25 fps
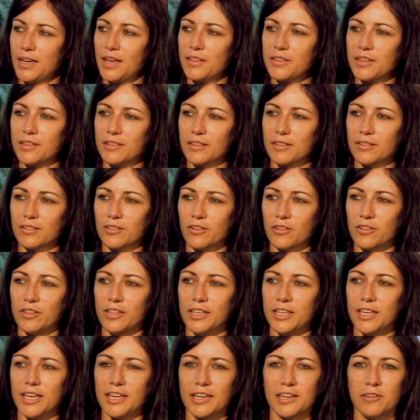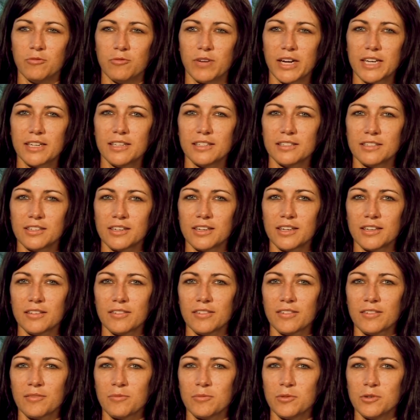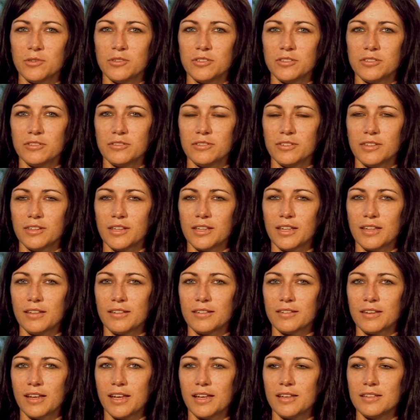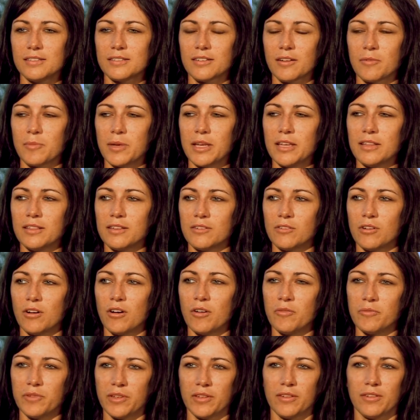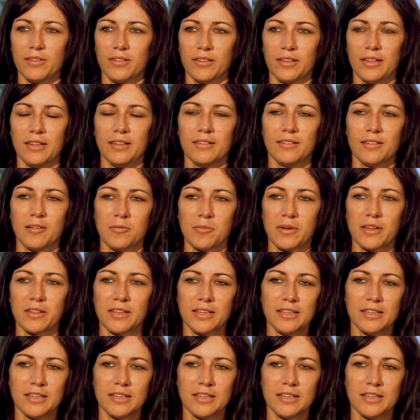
I think they're slowly getting recognised more these days. I mean, there are obviously some other